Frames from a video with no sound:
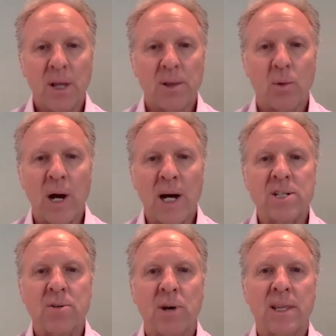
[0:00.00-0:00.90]
the
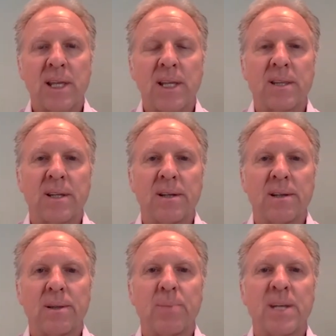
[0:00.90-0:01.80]
West. So I think
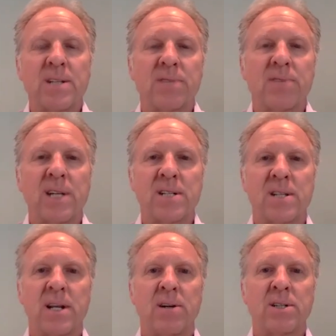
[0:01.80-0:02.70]
the, the best advice
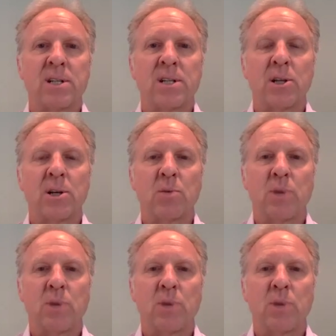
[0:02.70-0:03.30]
there is to look